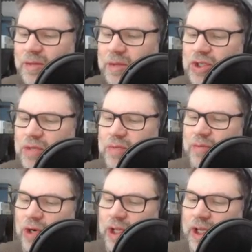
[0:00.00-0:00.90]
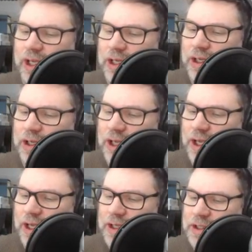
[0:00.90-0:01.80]
it should be more like
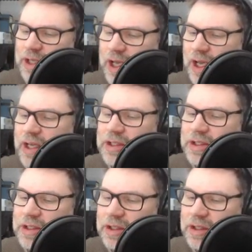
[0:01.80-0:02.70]
yes, yes.